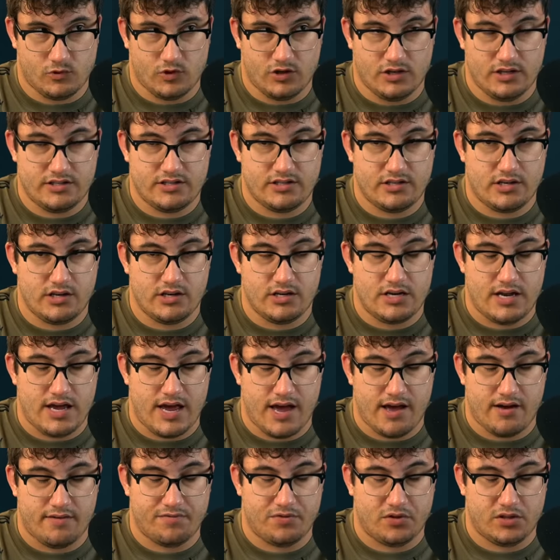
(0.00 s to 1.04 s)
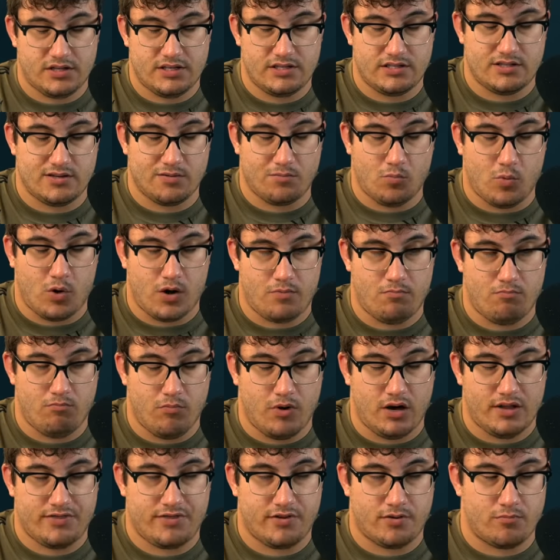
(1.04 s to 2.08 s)
Well, and it's then, good to have at least a
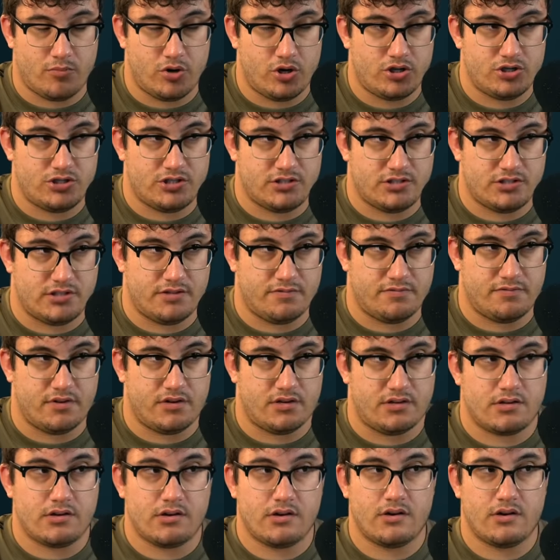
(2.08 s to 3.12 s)
one-month emergency fund.